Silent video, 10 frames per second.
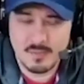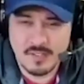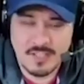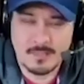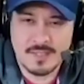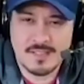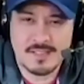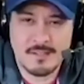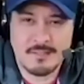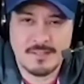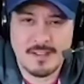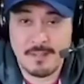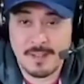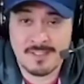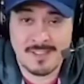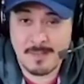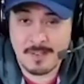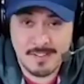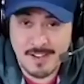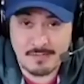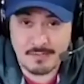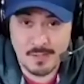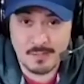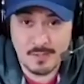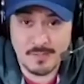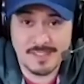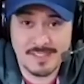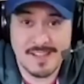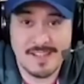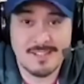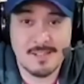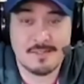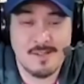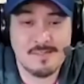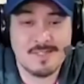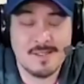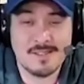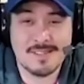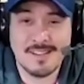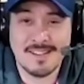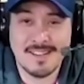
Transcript: clips and stuff, eventually I'm gonna run out of good movies to add clips from. So it's like,